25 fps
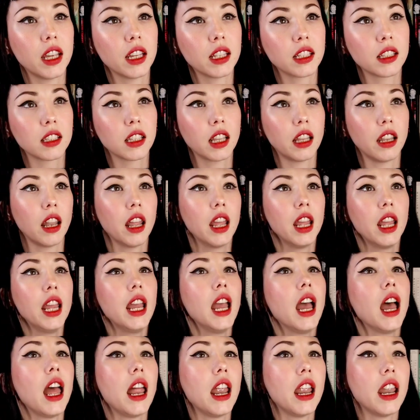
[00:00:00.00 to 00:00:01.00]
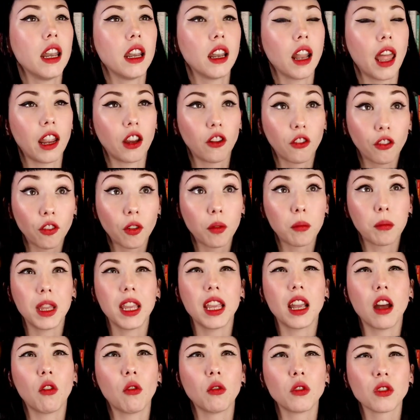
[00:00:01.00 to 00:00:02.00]
this, and like for
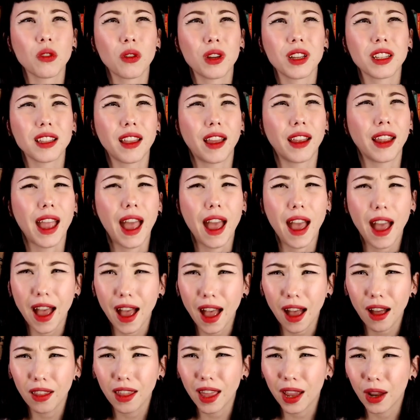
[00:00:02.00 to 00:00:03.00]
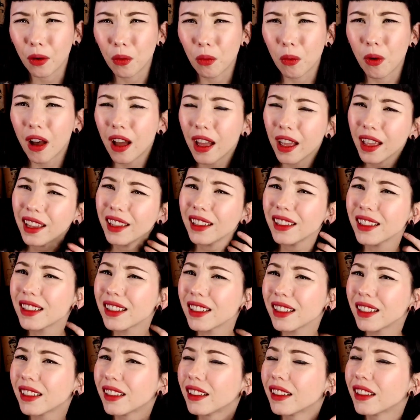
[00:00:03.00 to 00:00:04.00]
me, I was always like, like
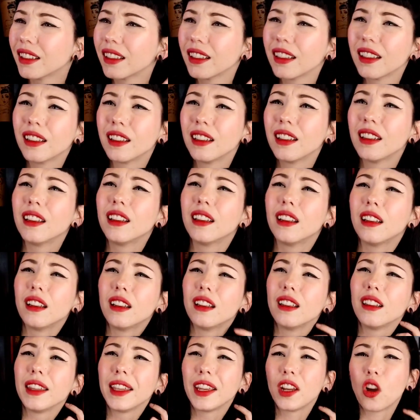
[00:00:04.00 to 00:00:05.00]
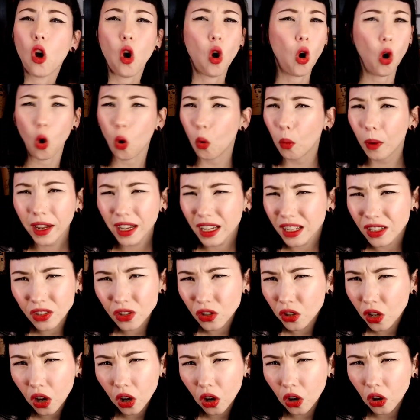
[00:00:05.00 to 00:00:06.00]
what? Like
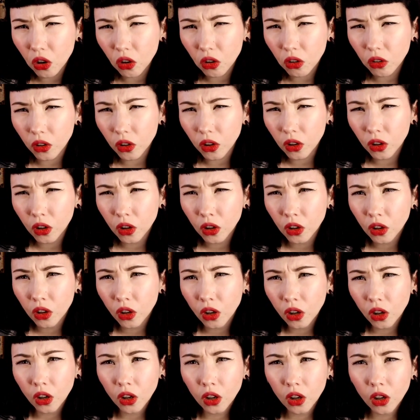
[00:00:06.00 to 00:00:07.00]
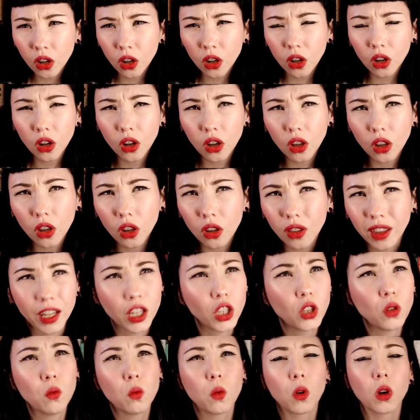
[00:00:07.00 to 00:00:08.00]
always though?
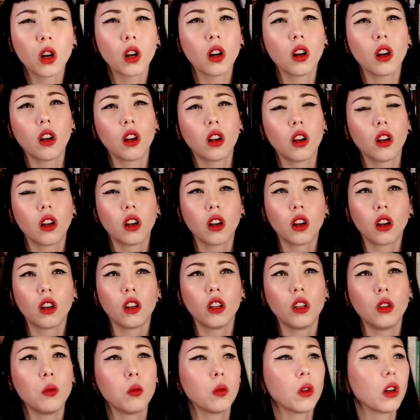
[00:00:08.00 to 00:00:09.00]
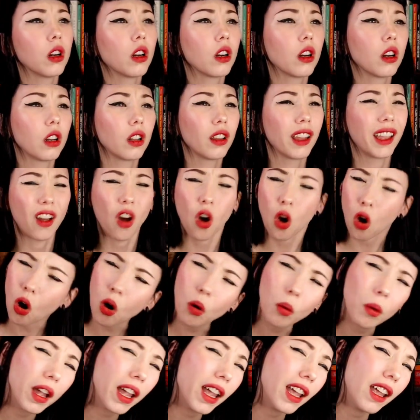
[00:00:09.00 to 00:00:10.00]
Like you weren't like
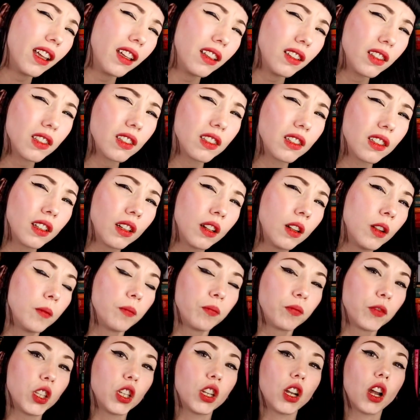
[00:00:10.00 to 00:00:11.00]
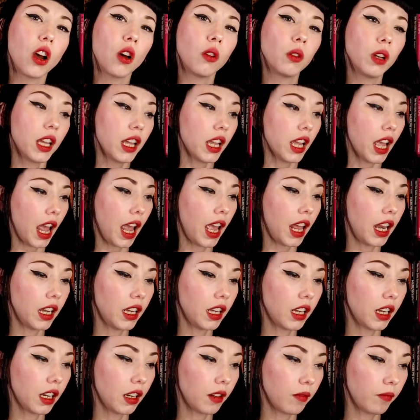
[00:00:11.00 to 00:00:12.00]
always, you know?
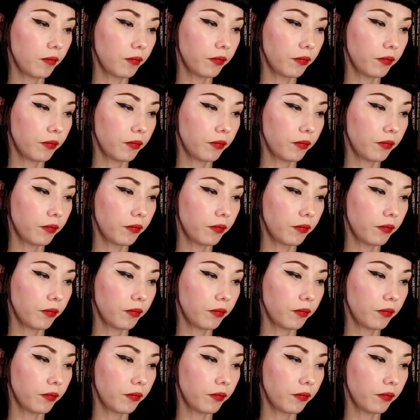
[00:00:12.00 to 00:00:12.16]
And